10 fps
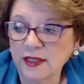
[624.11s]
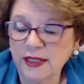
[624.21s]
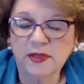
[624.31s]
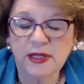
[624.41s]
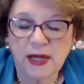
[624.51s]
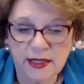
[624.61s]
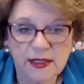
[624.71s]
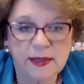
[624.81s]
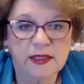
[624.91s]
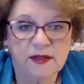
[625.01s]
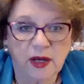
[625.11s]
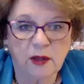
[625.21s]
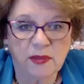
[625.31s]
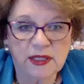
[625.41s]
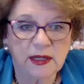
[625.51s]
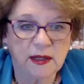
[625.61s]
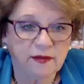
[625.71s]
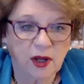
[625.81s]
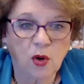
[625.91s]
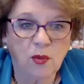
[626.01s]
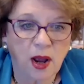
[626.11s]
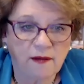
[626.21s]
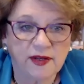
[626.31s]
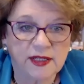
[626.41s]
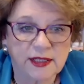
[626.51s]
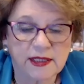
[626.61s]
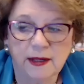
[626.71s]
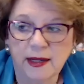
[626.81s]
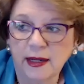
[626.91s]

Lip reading: subsidizing the development of a home office,